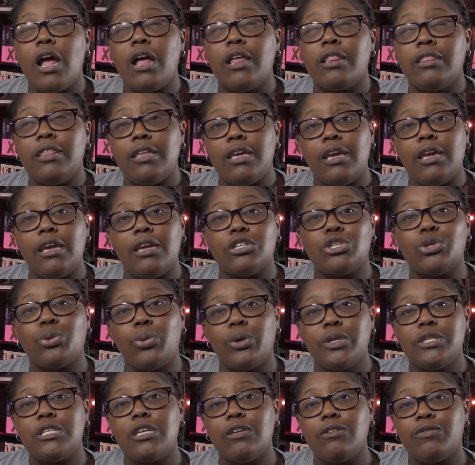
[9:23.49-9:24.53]
the
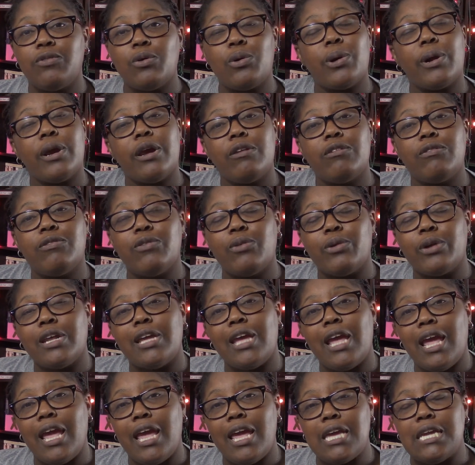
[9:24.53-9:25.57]
24 and
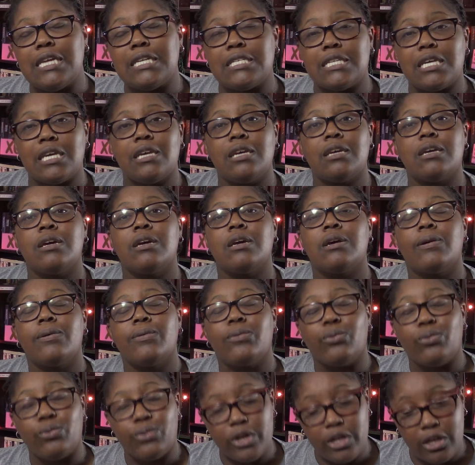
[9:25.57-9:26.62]
48
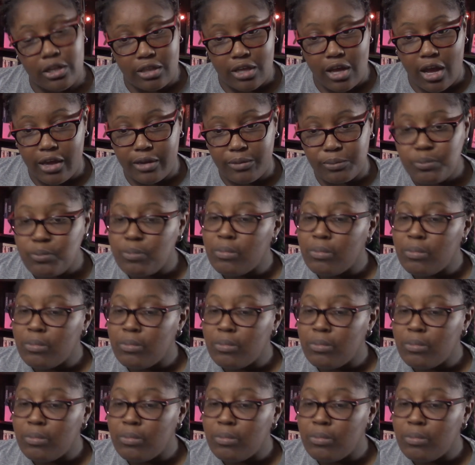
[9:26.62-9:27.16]
Readathon.